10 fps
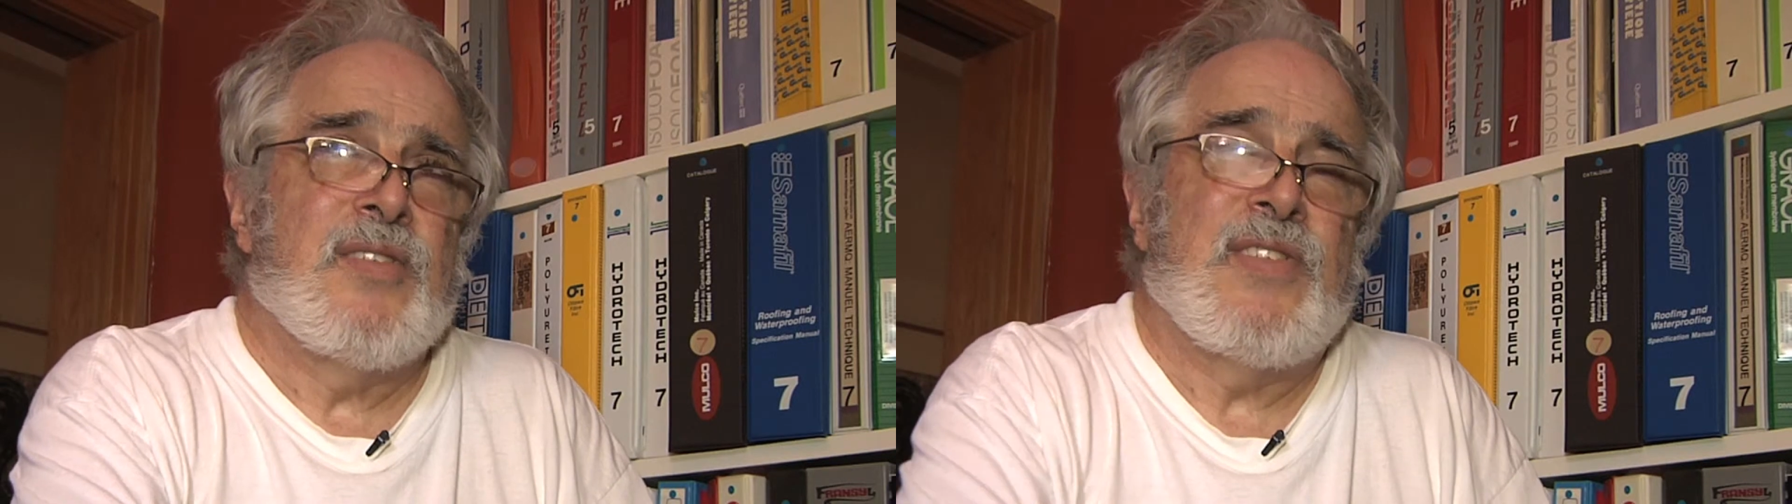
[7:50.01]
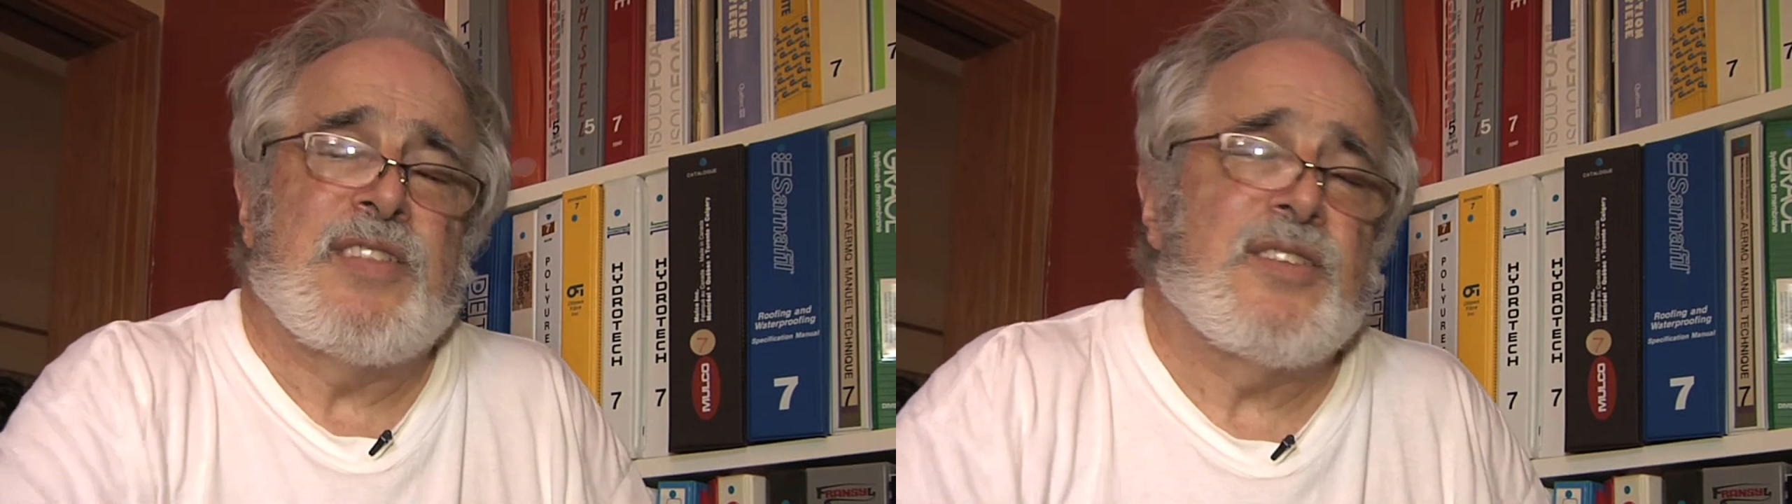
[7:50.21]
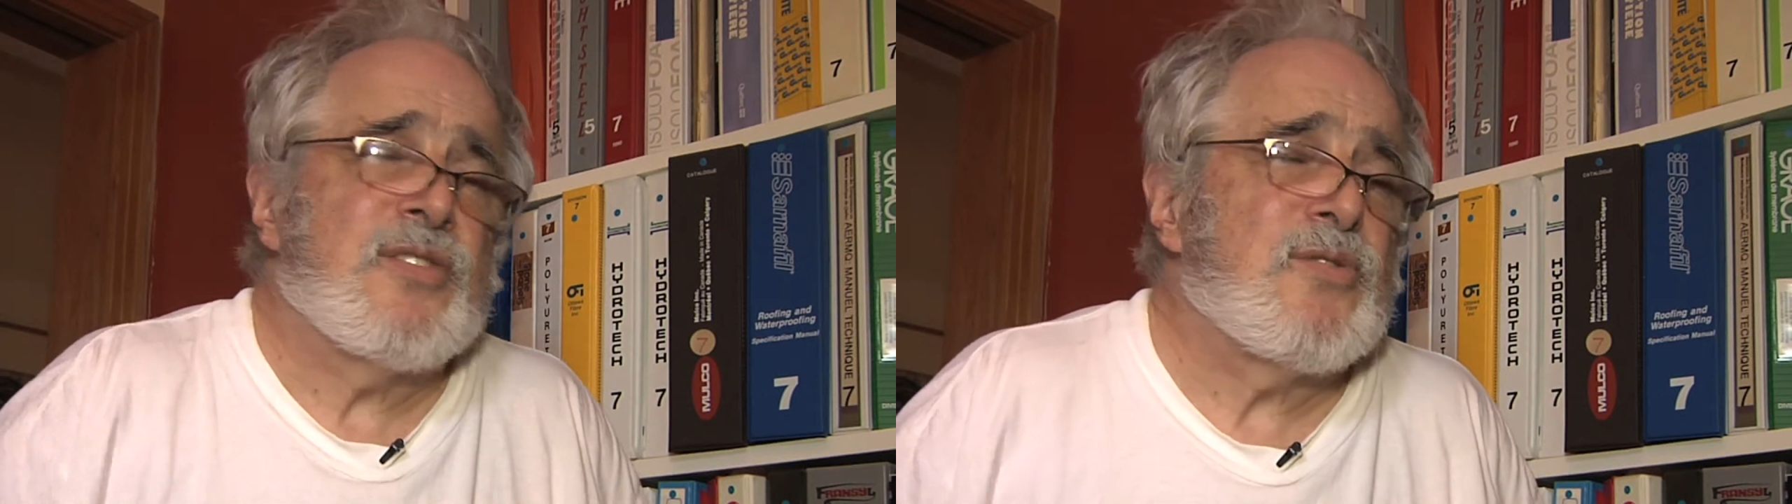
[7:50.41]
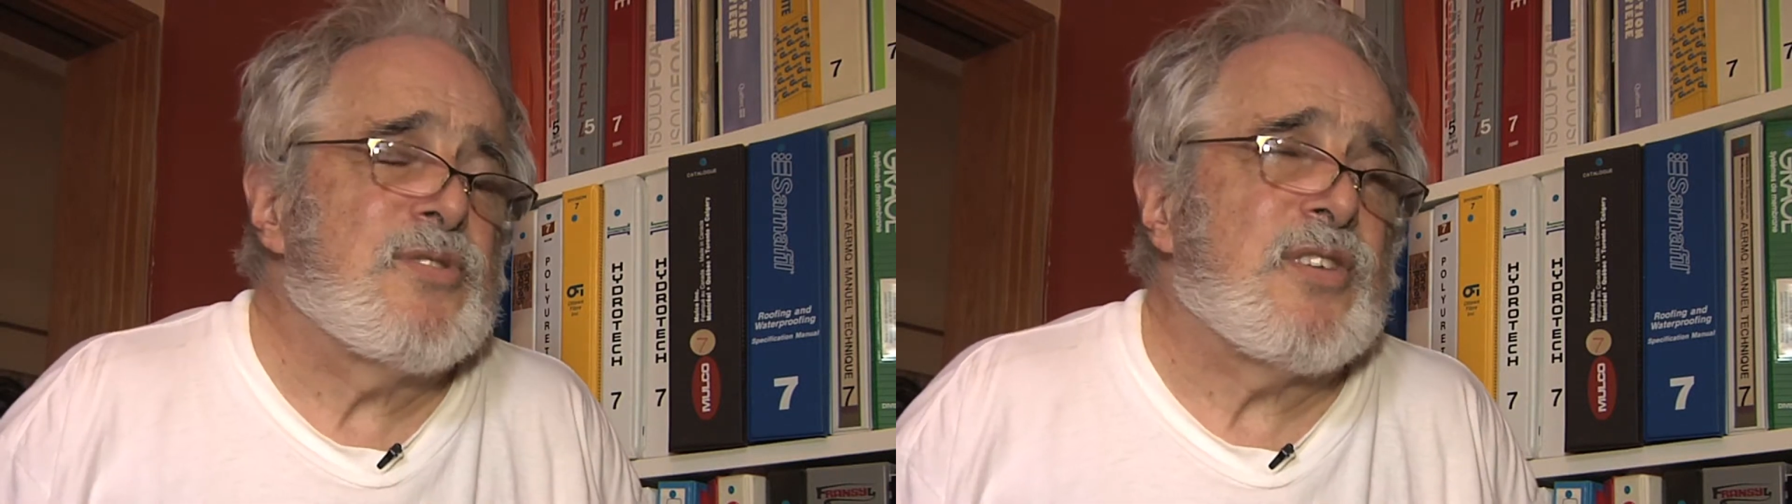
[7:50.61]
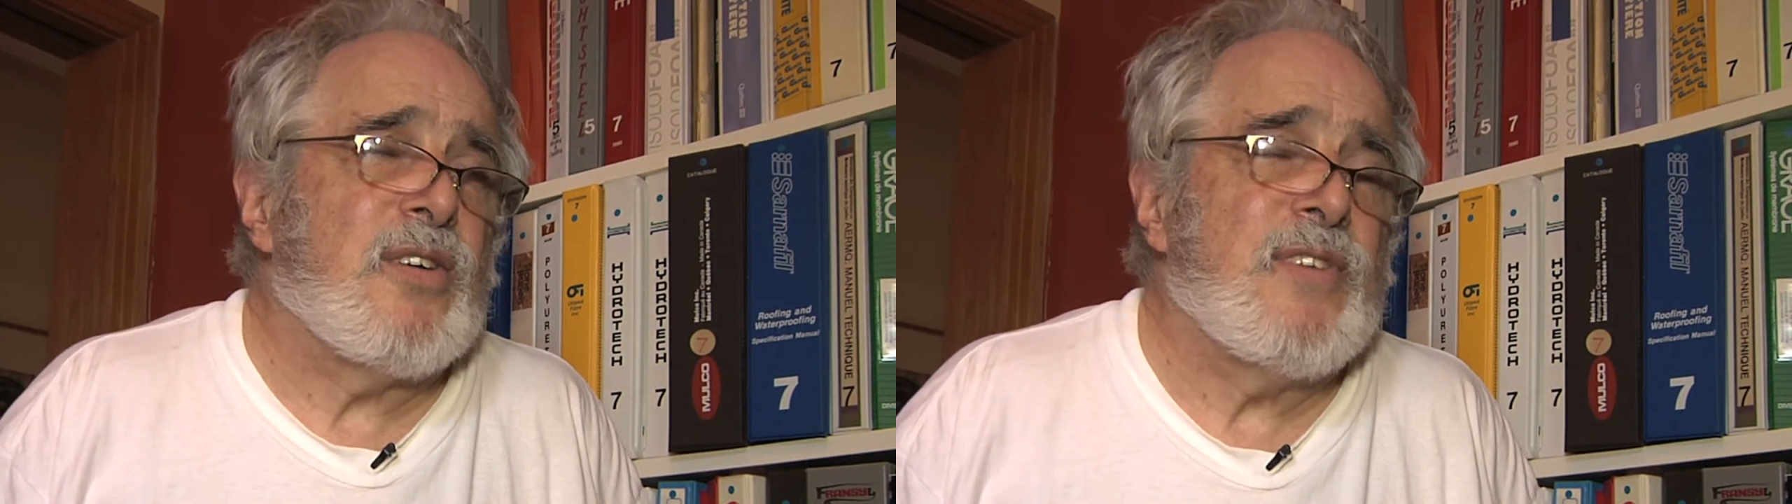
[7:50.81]
That doesn't
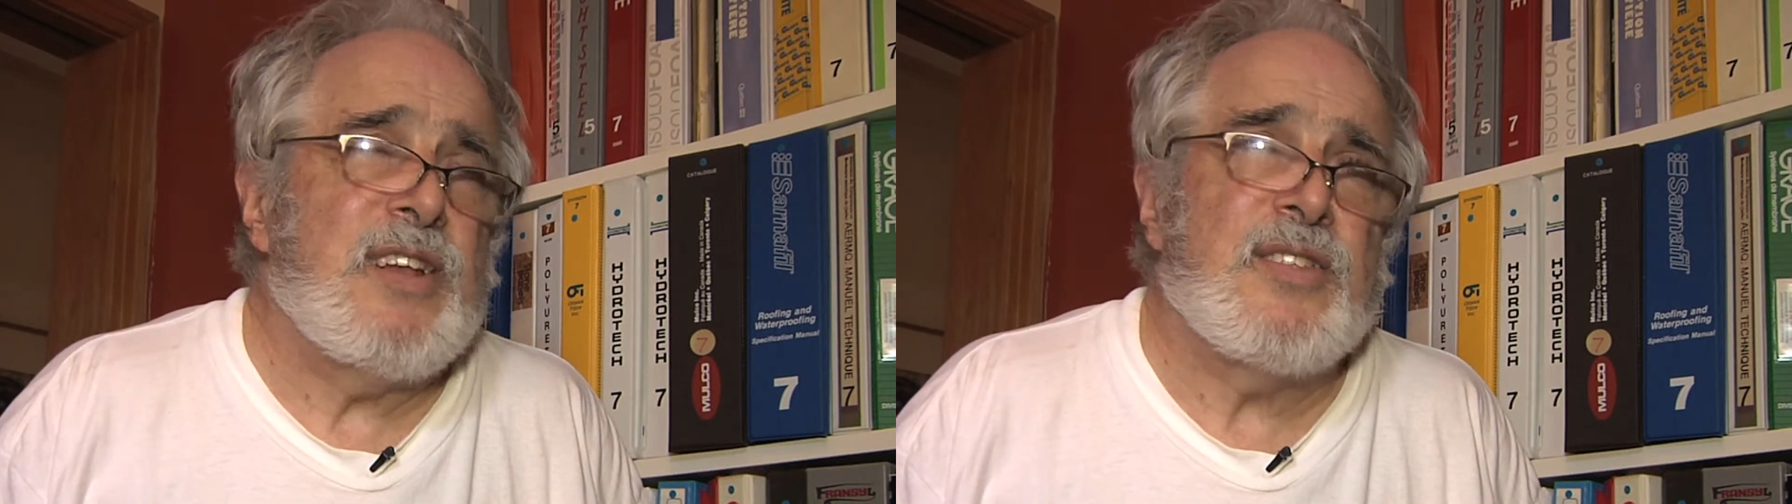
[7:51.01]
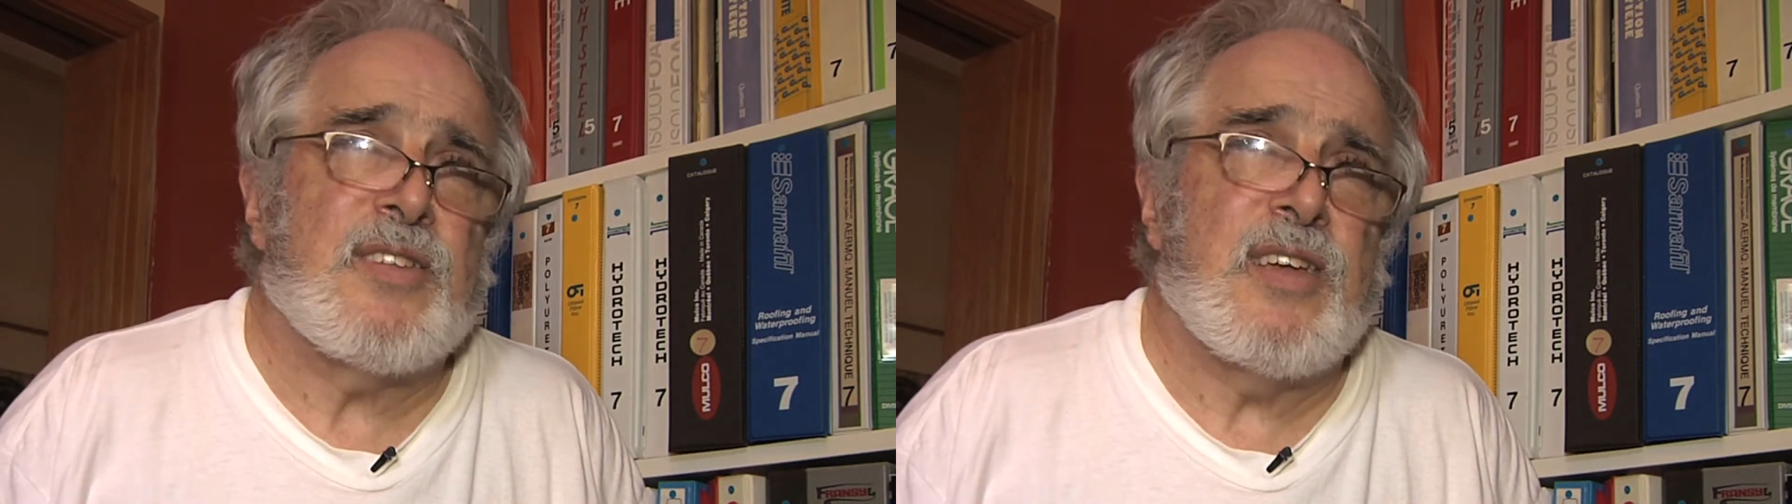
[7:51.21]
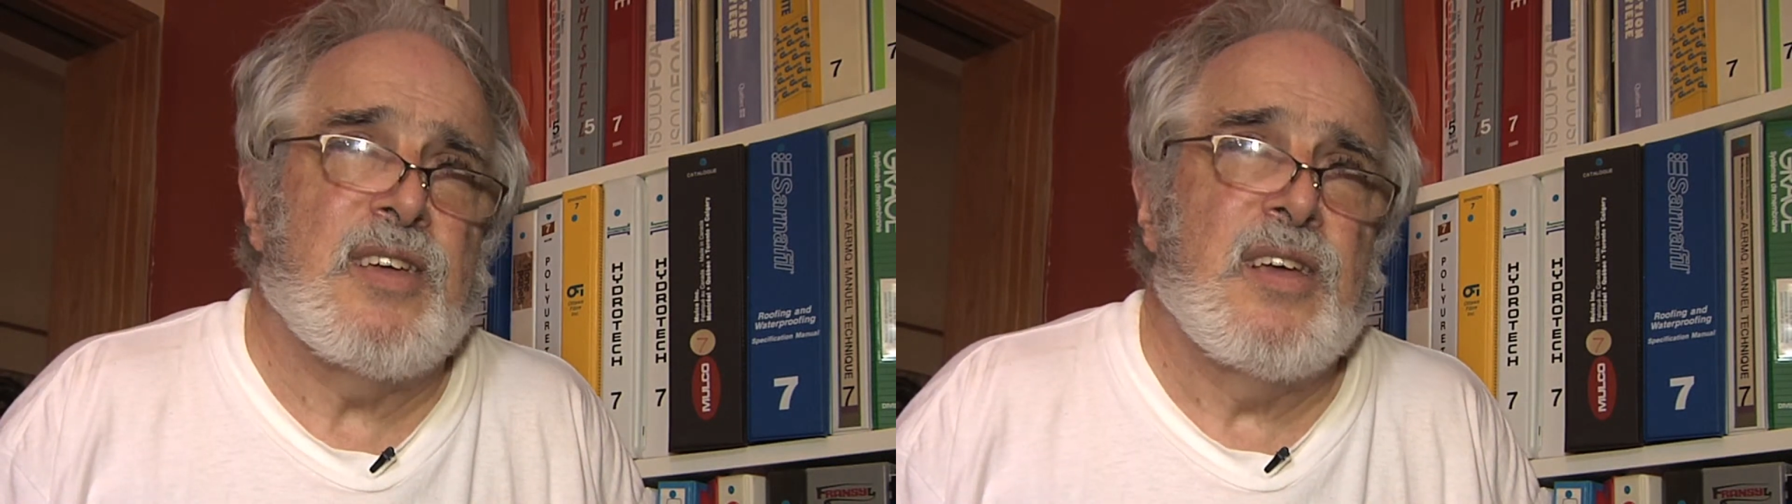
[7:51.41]
resolve anything.